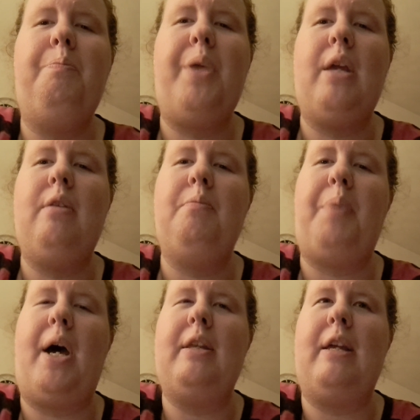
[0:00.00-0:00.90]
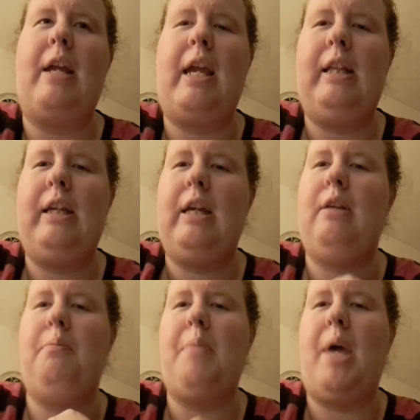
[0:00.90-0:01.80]
bitten by the alien
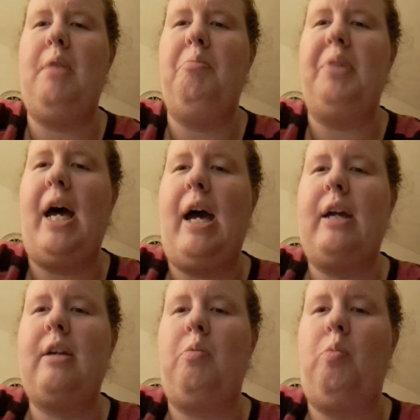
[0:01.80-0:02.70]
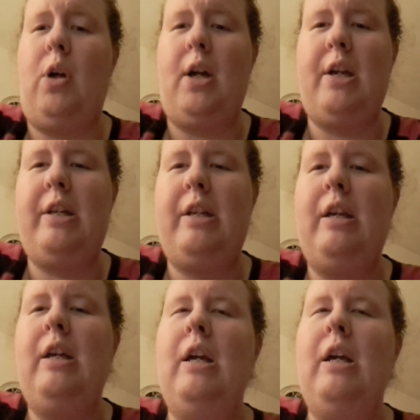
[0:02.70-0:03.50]
in Men in Black One.